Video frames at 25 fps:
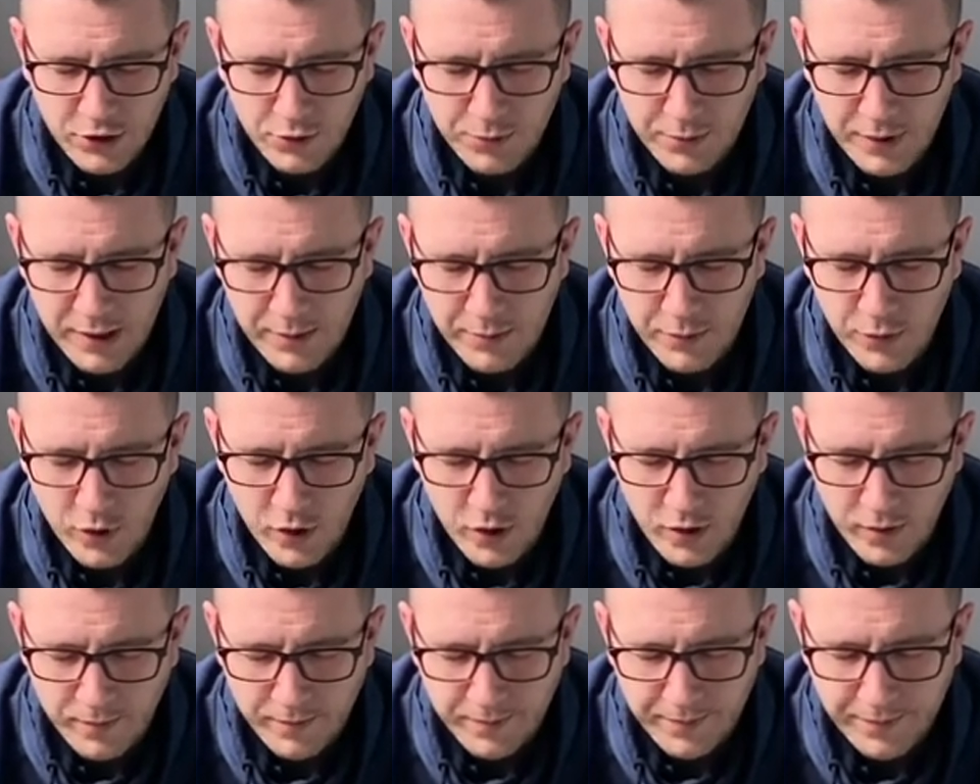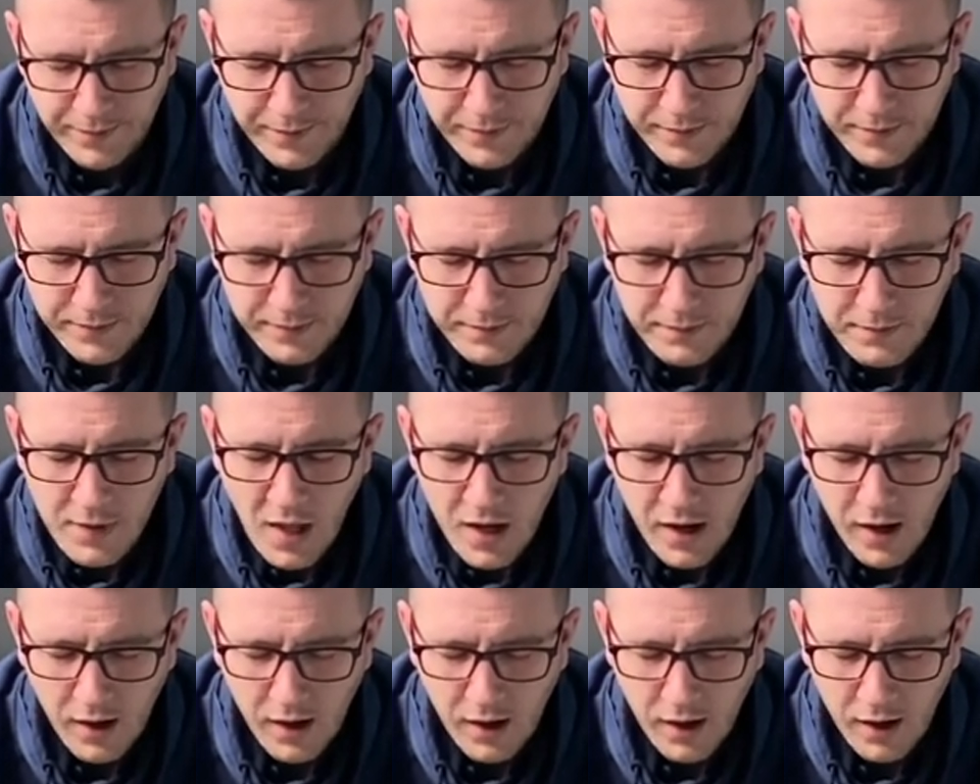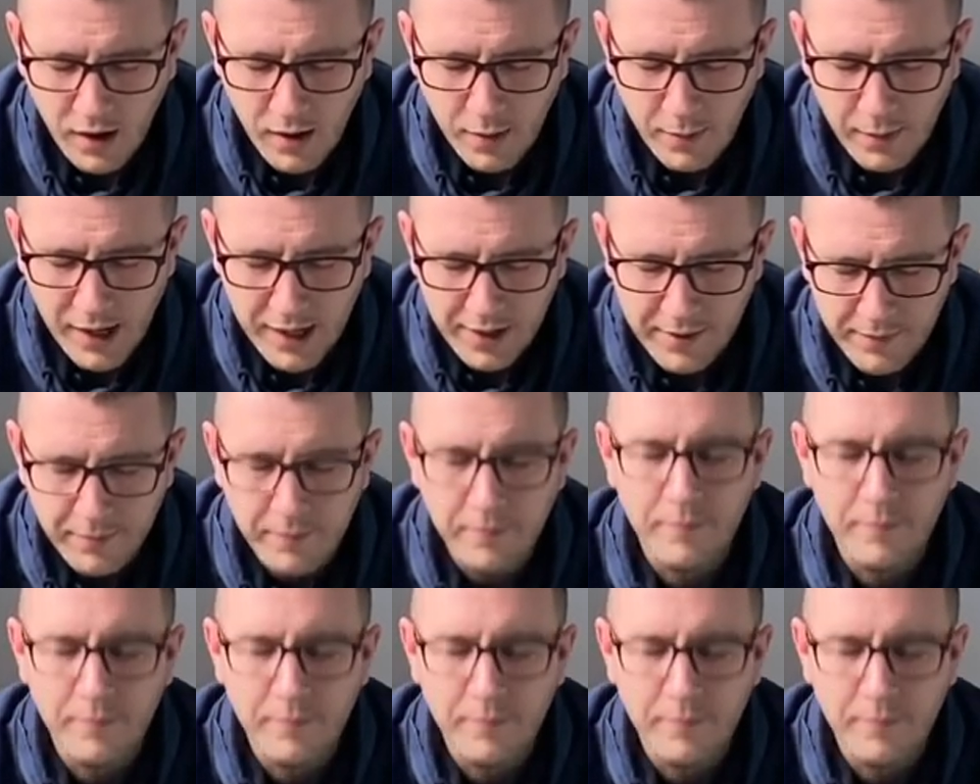bit more. Amen.